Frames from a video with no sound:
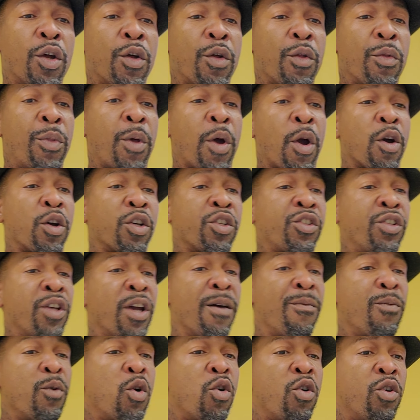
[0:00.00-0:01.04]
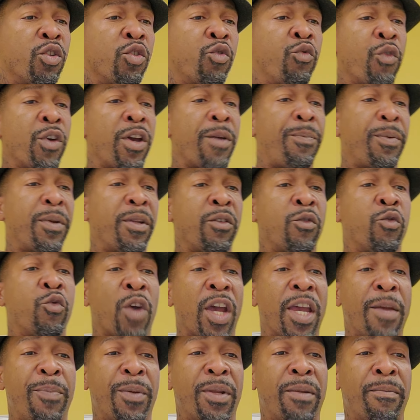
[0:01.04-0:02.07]
There are several
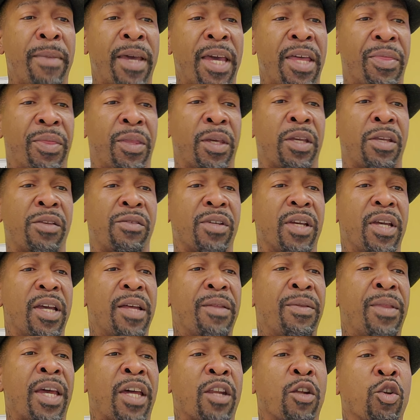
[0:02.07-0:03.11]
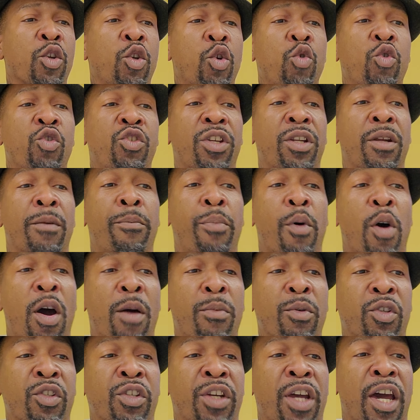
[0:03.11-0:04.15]
draping methods that are used in a
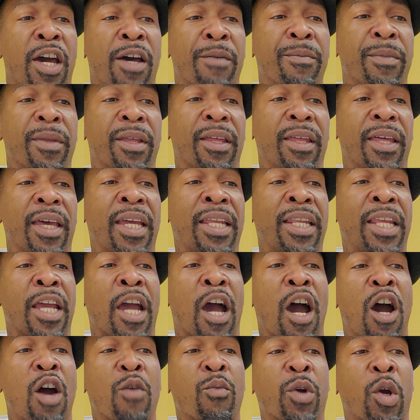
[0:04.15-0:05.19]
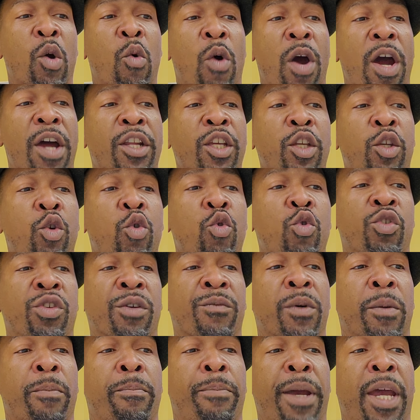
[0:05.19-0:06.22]
barbershop, and they all require the use of
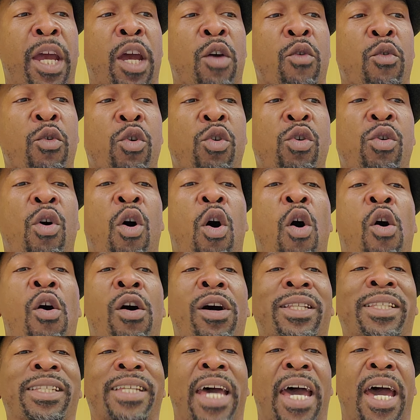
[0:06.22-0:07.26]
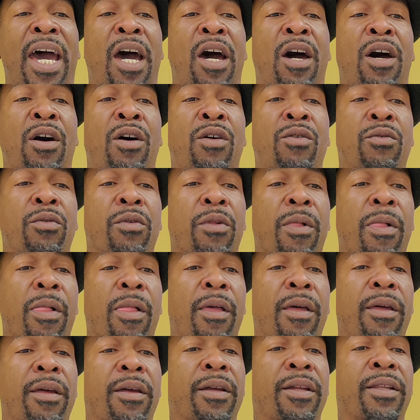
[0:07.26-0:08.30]
a barrel or a towel
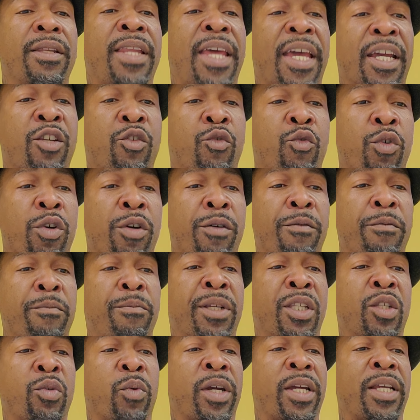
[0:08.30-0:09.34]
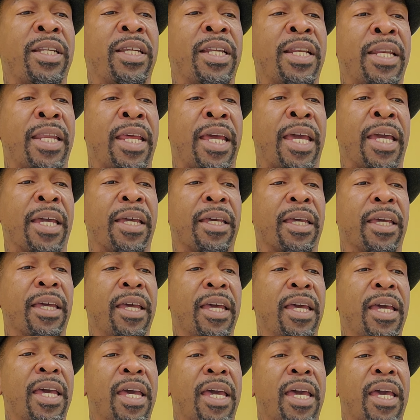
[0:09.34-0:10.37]
neck strip between the neck
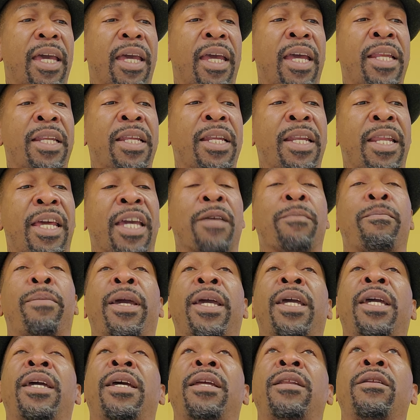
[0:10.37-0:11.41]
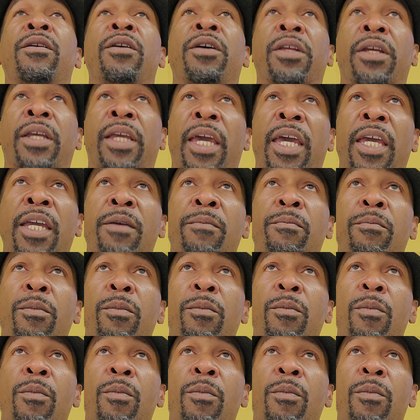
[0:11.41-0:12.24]
and the neck band of the cape.